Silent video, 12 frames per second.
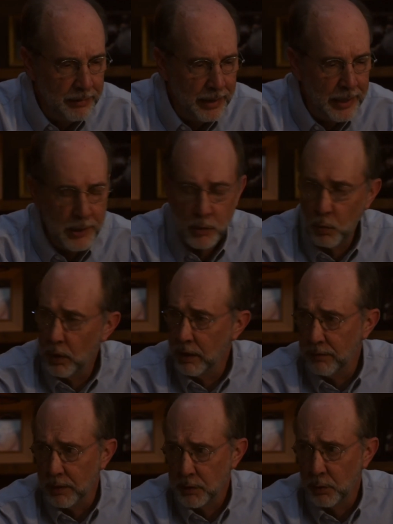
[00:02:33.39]
each one
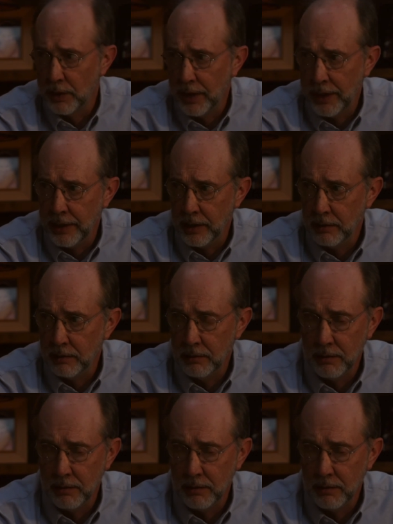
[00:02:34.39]
of us would hate it.